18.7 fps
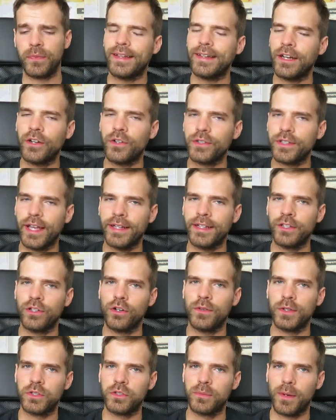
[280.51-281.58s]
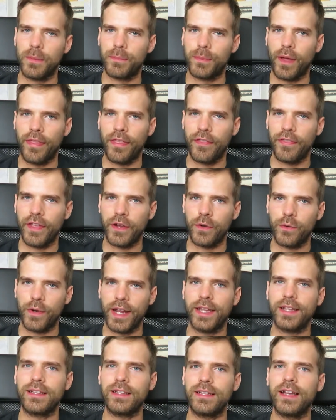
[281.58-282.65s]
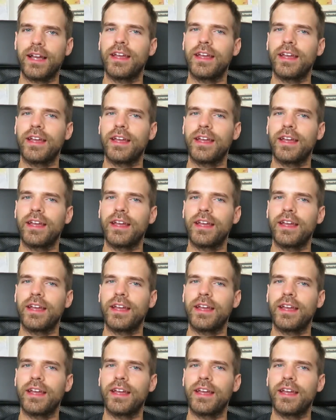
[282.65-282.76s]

And I don't hand it over to my brother directly.